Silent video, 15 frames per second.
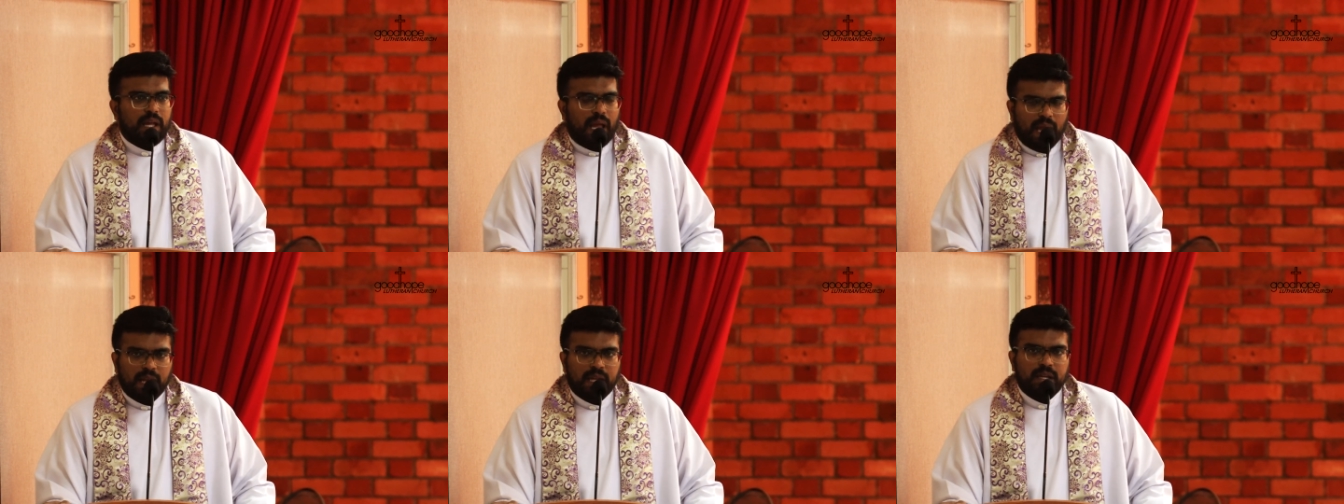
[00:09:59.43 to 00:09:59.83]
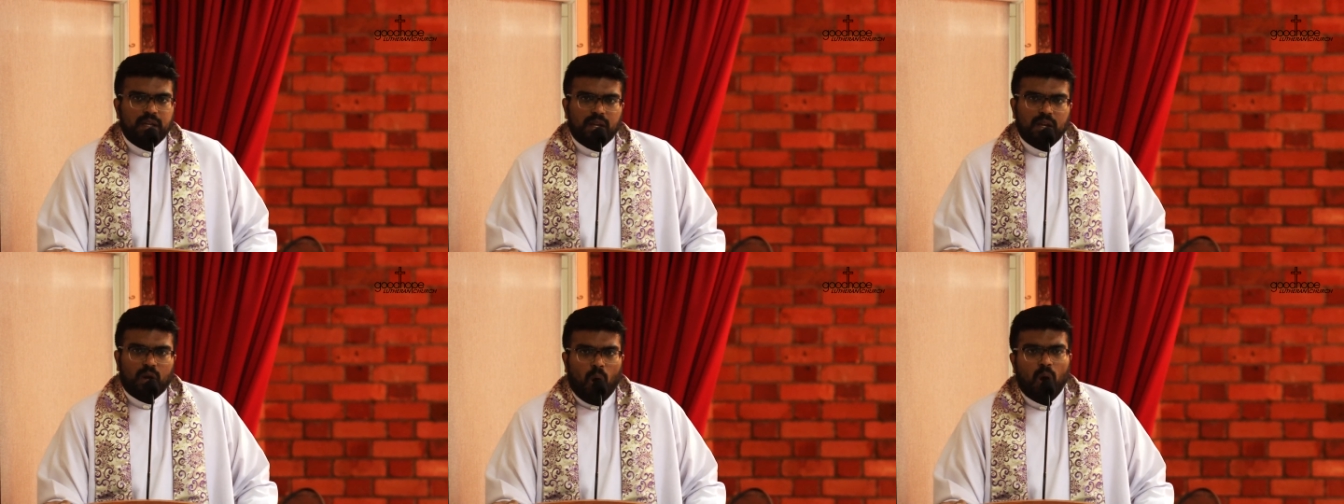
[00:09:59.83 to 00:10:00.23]
And
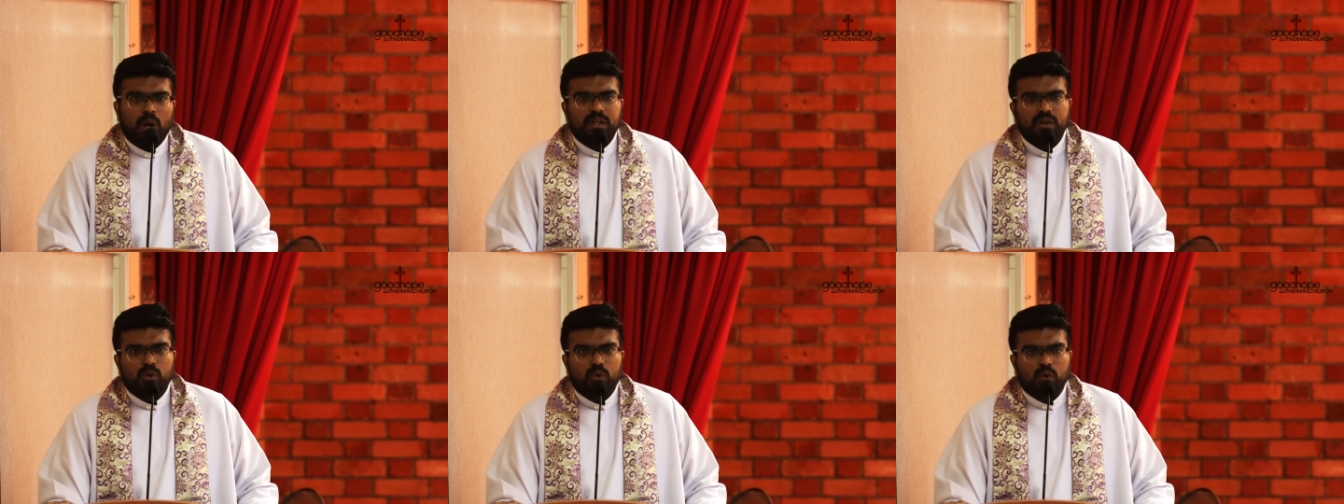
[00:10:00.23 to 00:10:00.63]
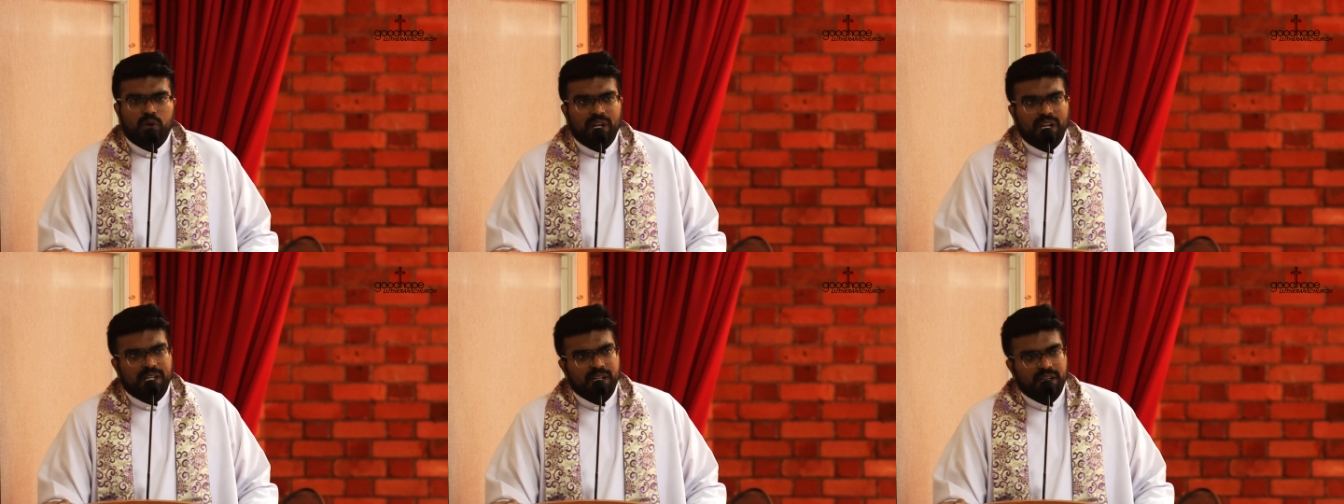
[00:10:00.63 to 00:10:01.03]
God, who
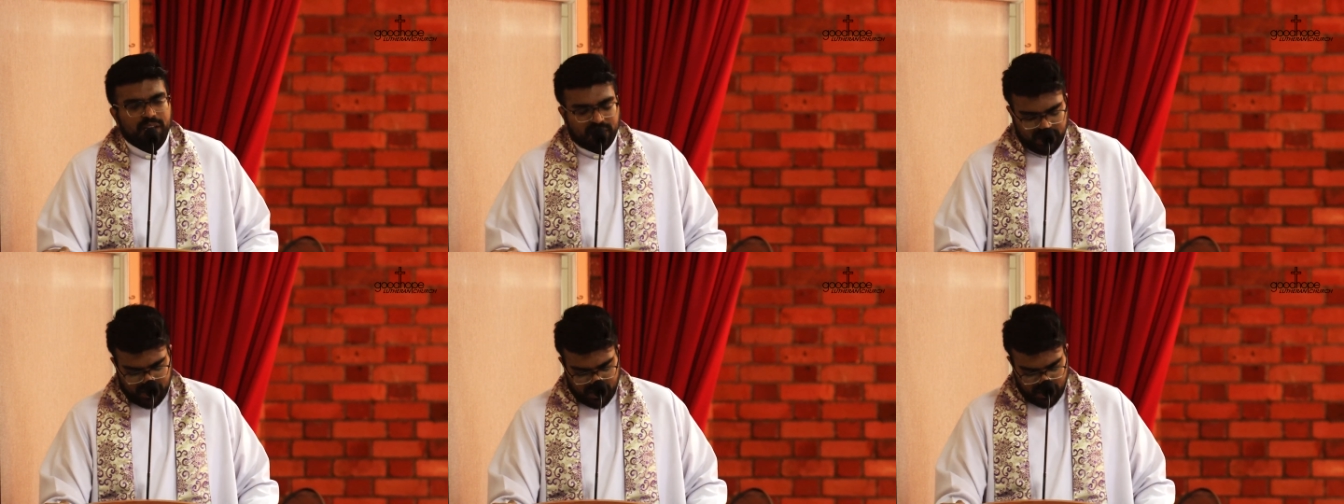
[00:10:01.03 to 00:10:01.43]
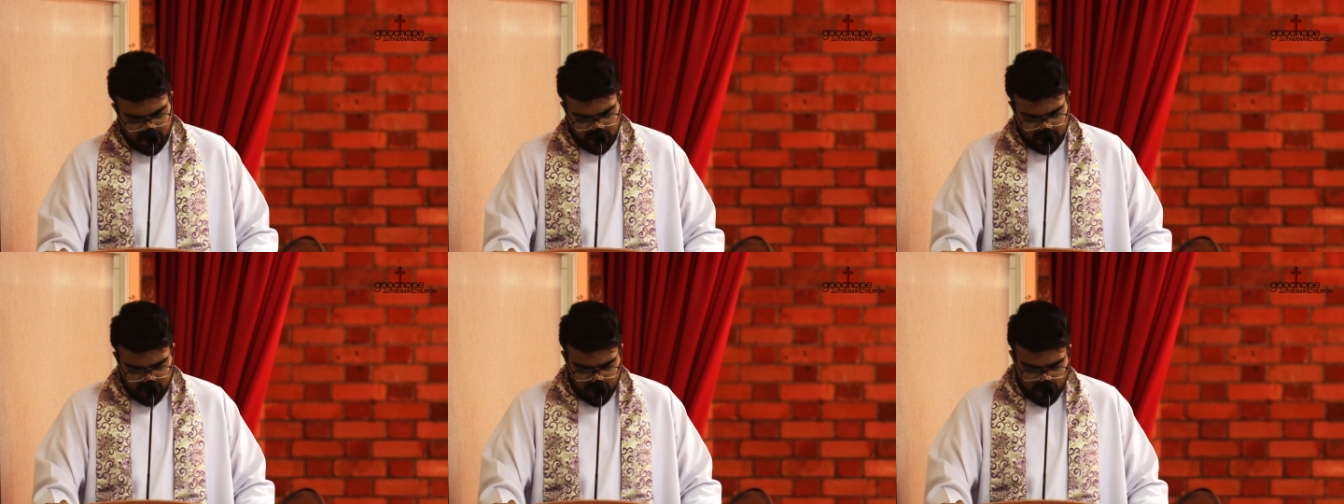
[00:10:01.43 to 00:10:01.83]
created
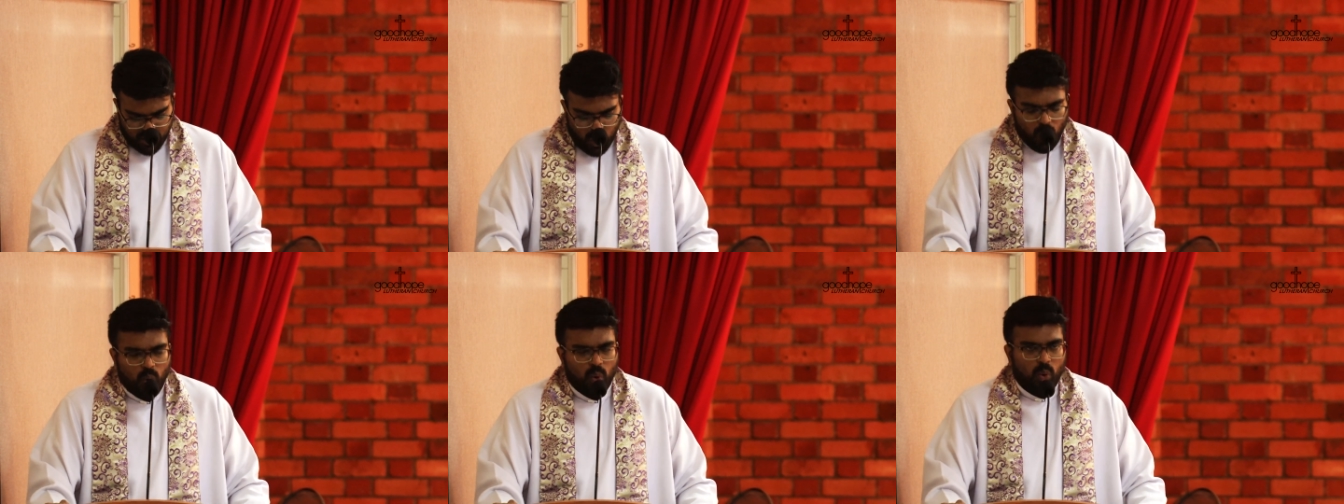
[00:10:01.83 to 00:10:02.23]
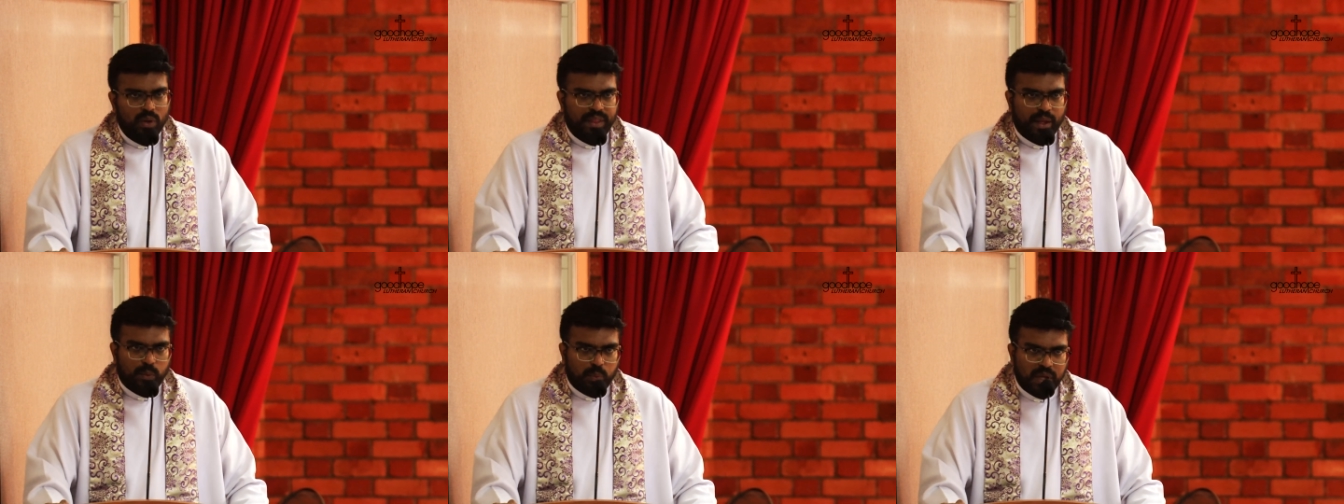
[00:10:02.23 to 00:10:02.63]
us, know that